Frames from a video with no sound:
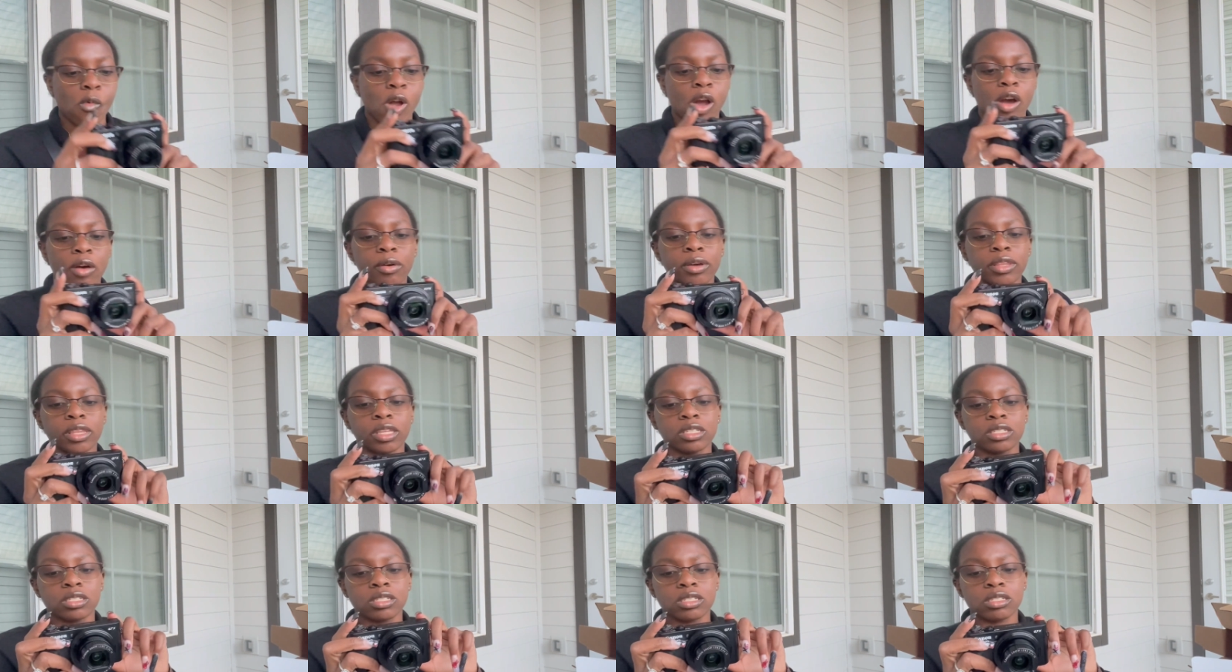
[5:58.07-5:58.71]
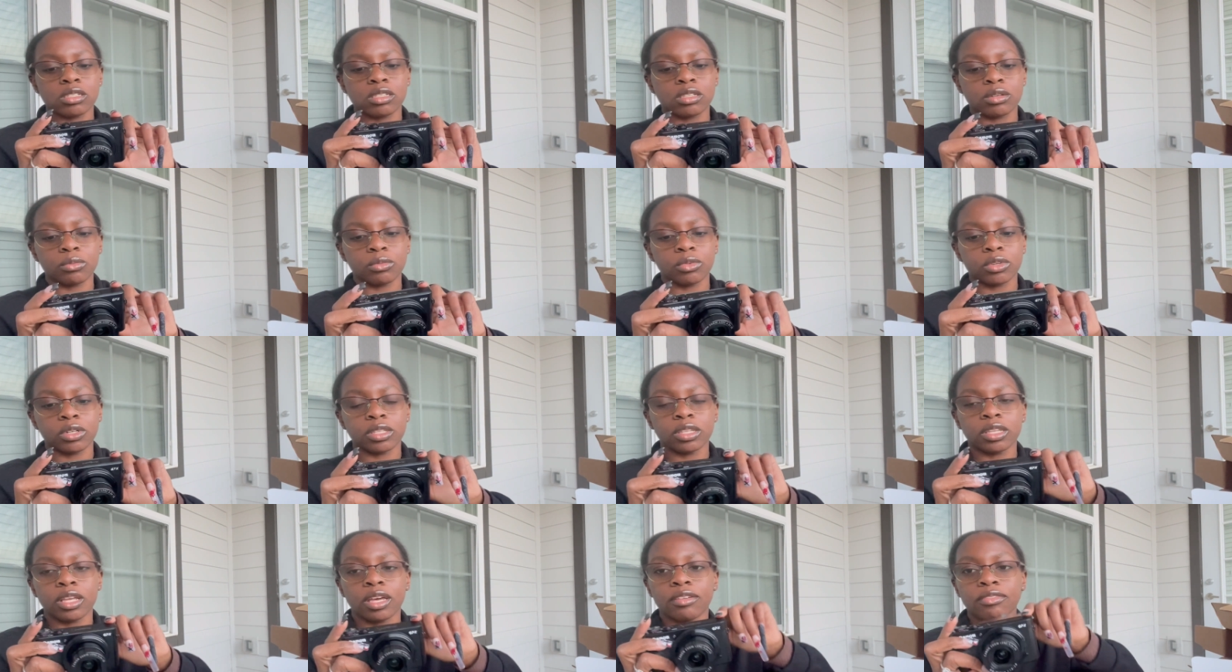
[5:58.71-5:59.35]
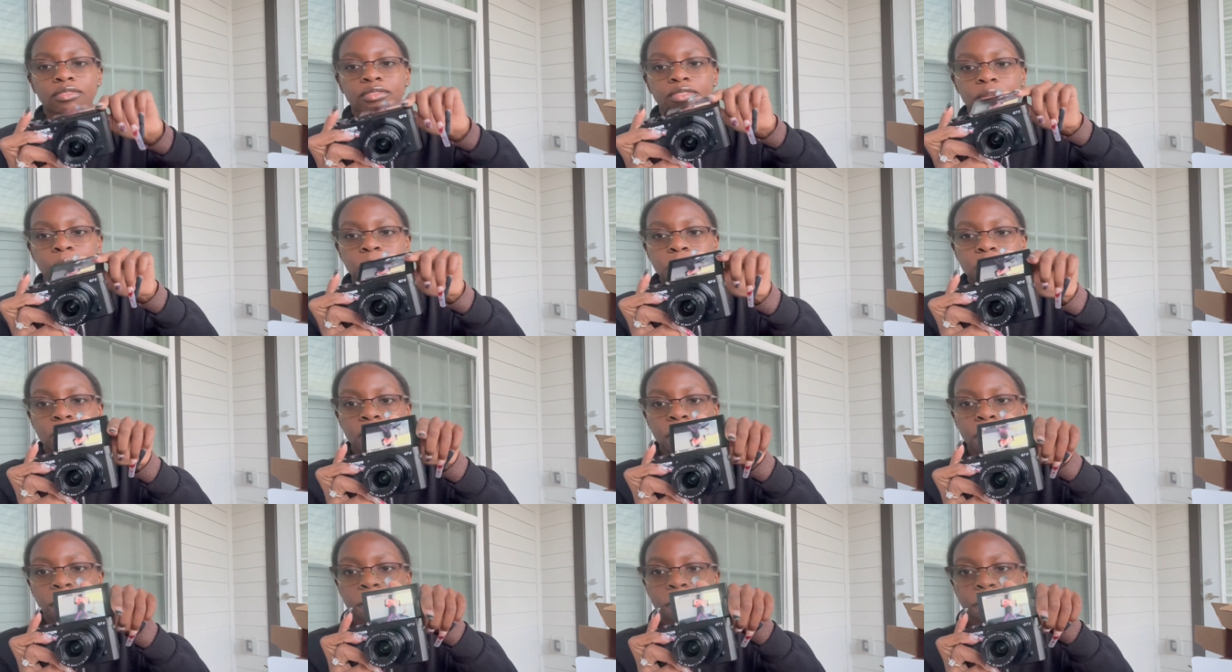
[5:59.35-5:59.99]
Oh, and this is the one that flips
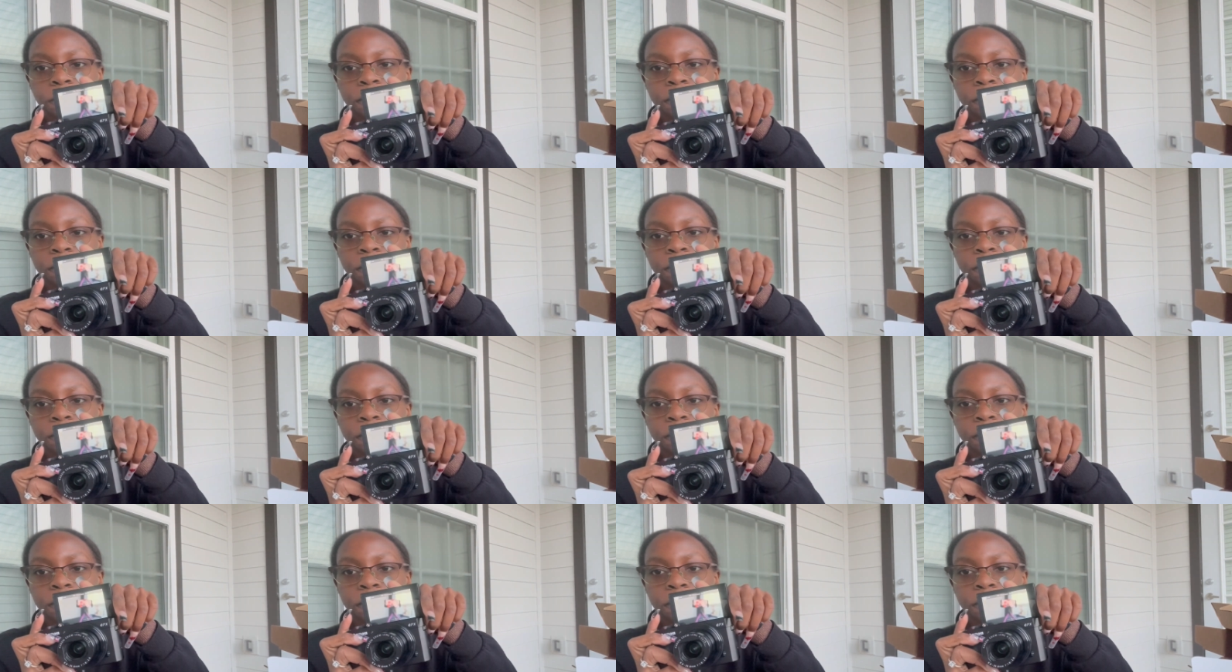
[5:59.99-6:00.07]
up.